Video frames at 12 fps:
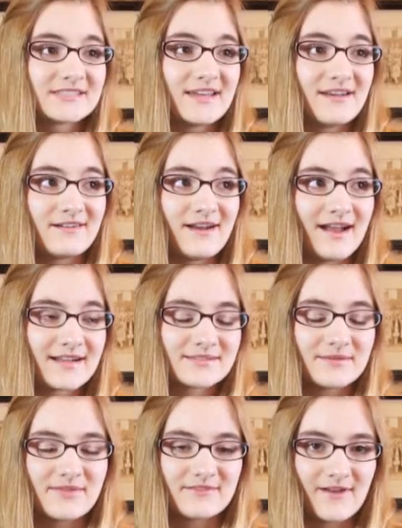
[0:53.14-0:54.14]
to
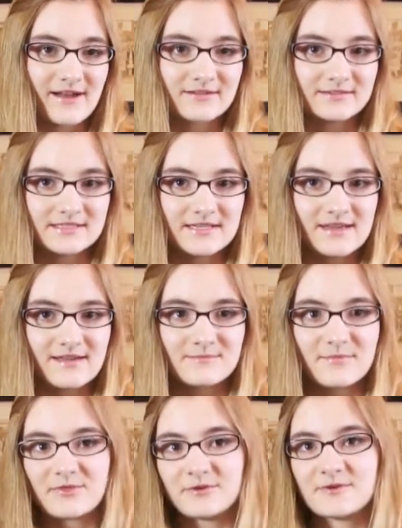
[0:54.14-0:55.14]
interact with the faculty
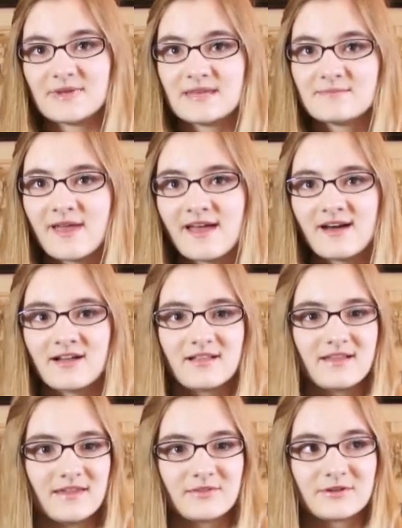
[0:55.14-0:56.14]
through
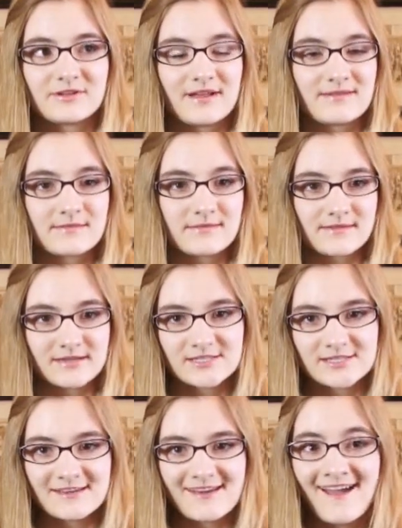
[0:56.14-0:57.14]
email and through class
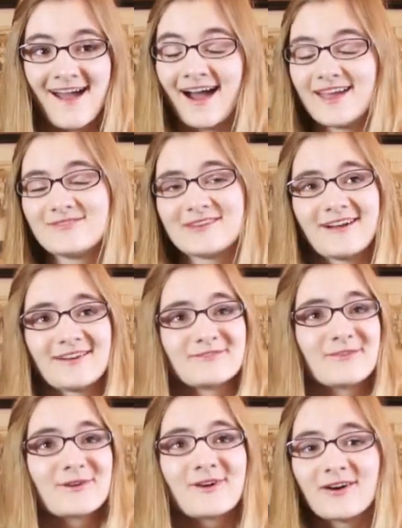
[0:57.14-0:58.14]
discussion. I even got a
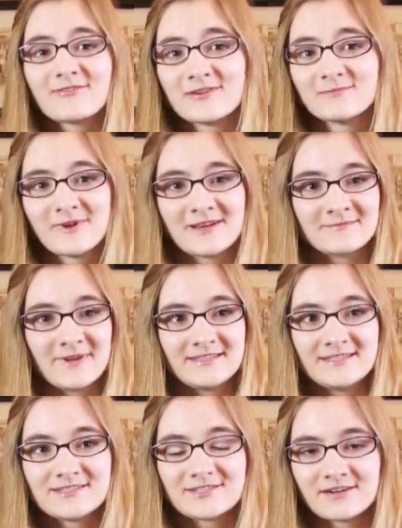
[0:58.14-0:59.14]
phone call from one of my
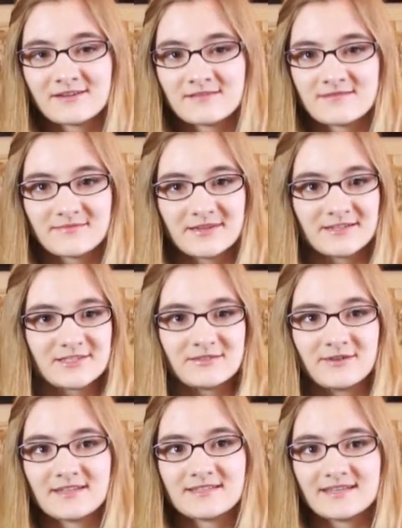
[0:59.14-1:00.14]
teachers because she
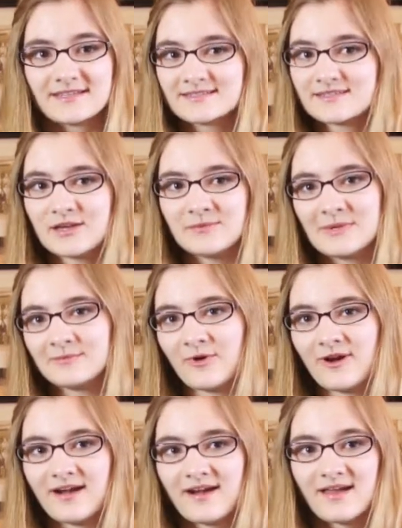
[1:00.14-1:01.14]
wanted to get to know me
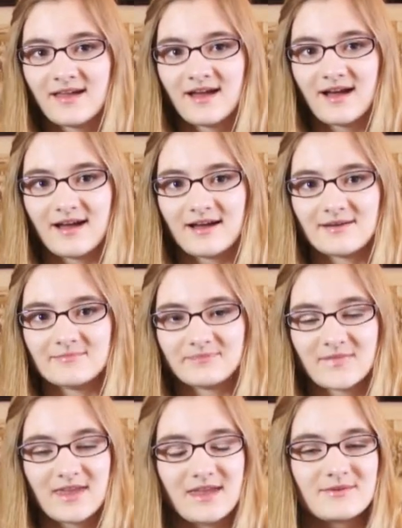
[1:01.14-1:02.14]
more.
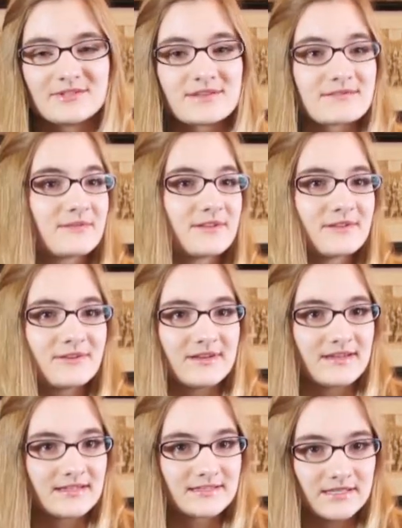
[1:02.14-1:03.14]
It was just really cool
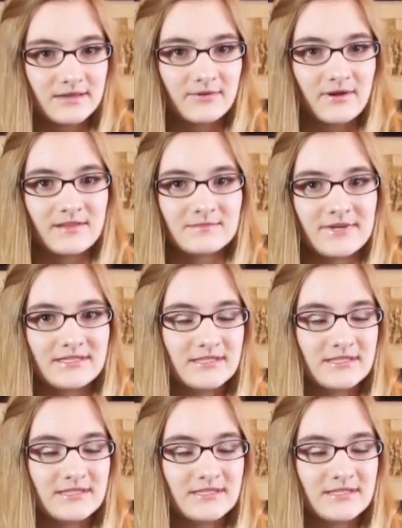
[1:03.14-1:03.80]
to get to know all of my